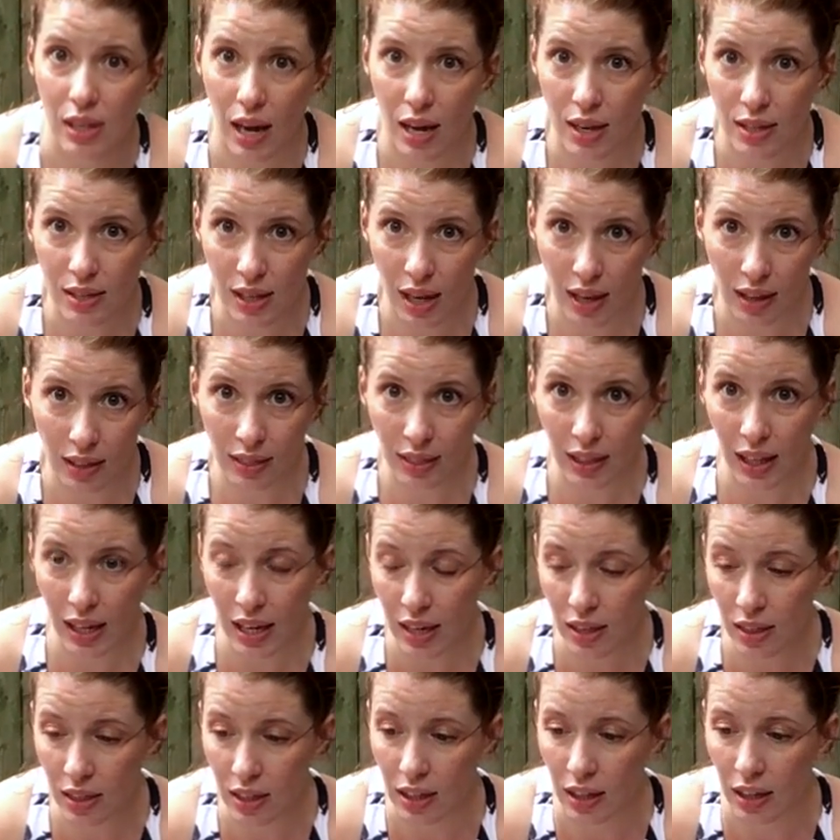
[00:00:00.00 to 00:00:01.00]
As I
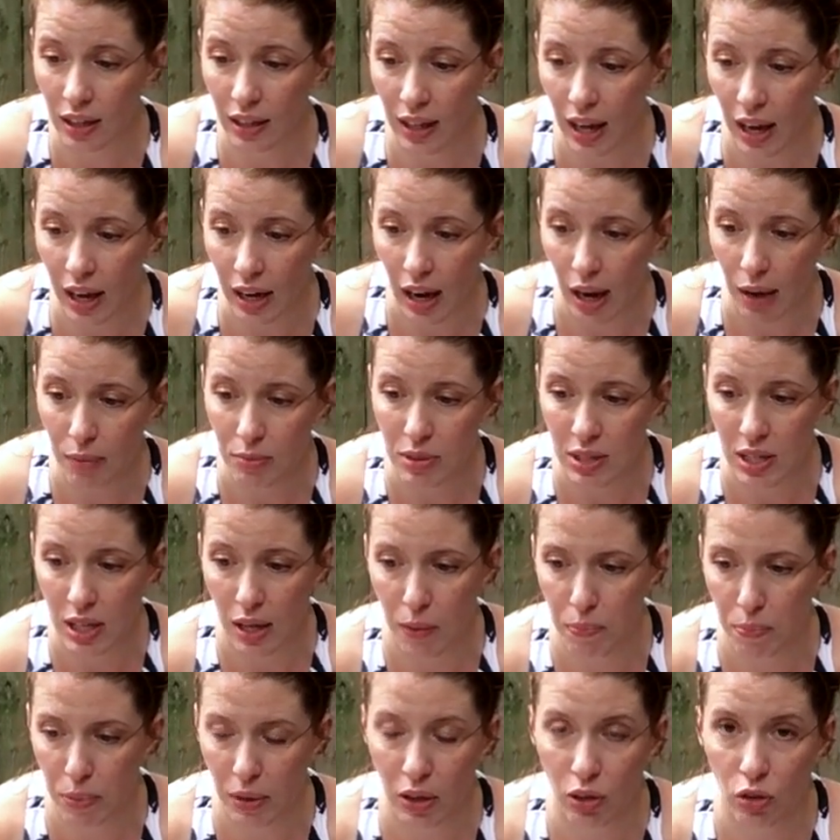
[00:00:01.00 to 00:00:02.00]
lengthen, again, I'm
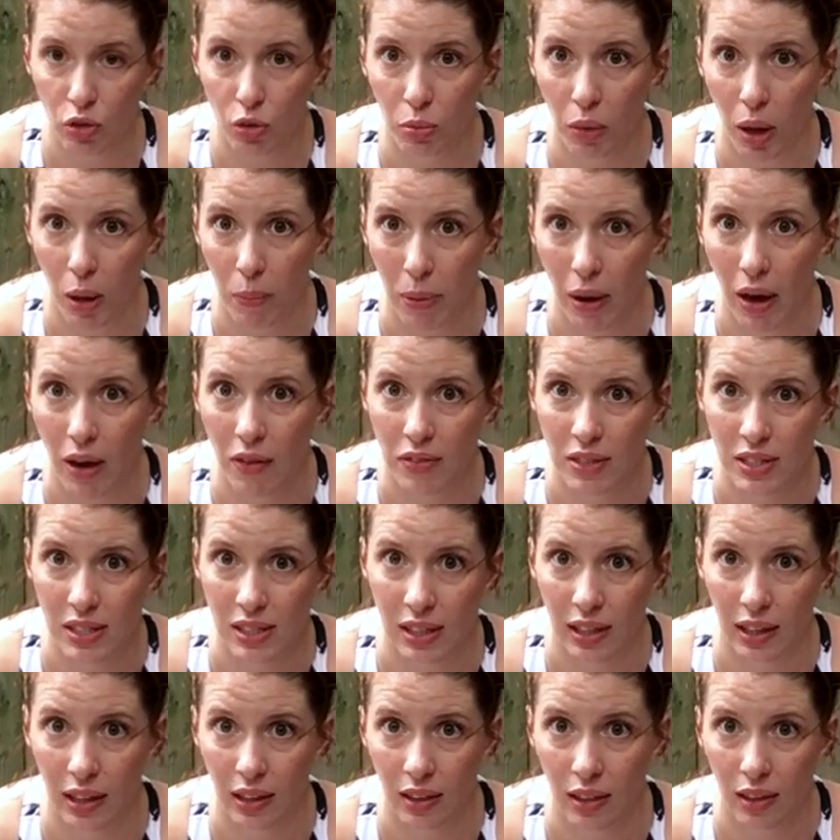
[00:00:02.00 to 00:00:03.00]
tipping through my pelvis,
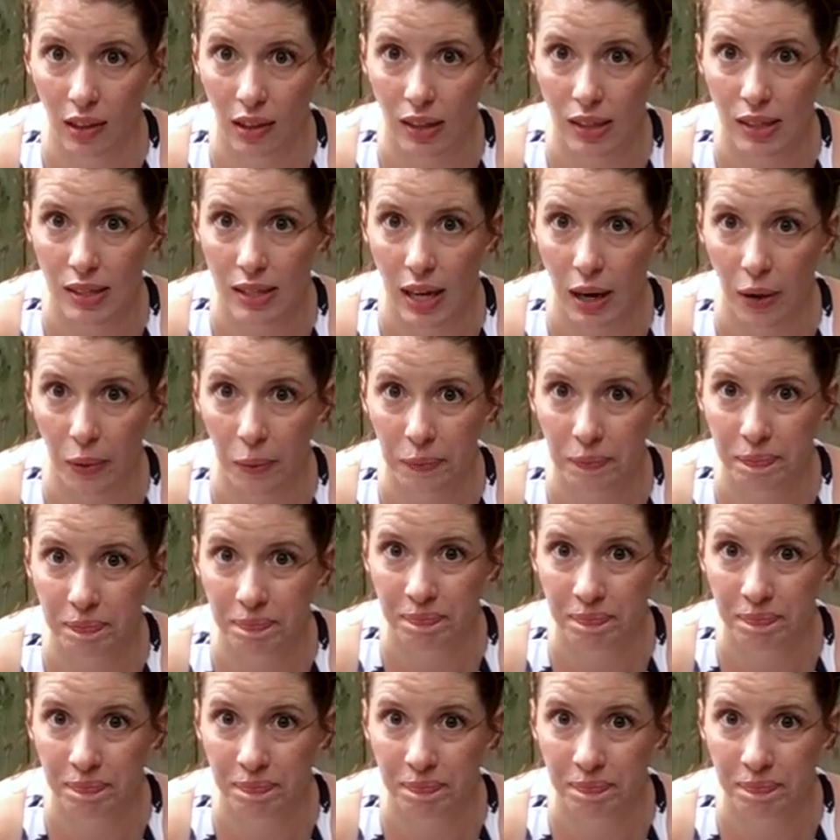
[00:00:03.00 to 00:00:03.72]
lengthening down.